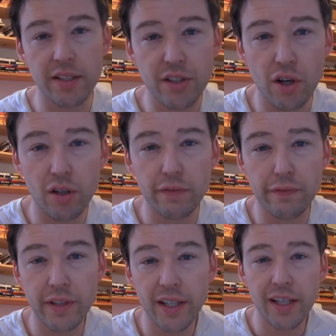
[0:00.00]
It's called
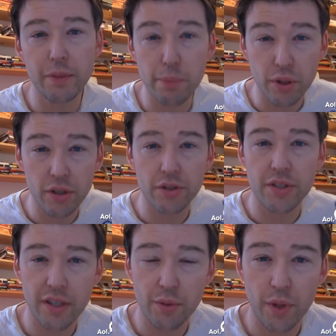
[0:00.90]
Flicking Boogers in the